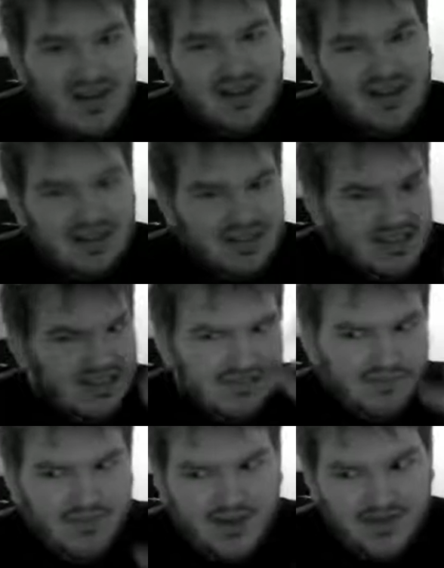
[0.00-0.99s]
Like, he's got these
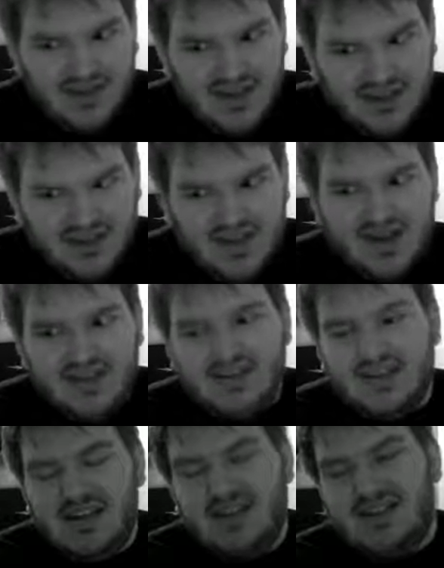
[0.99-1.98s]
bulged out eyes,
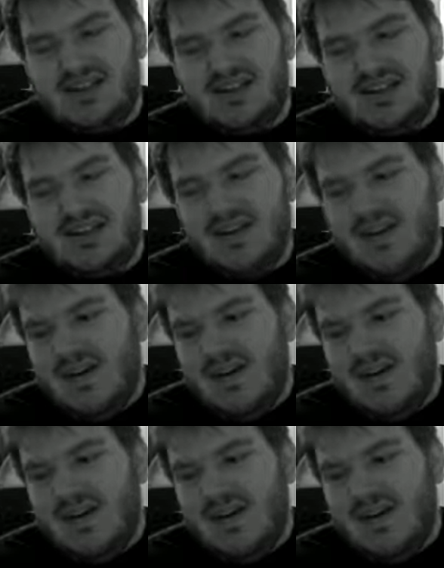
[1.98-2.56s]
and he's just like,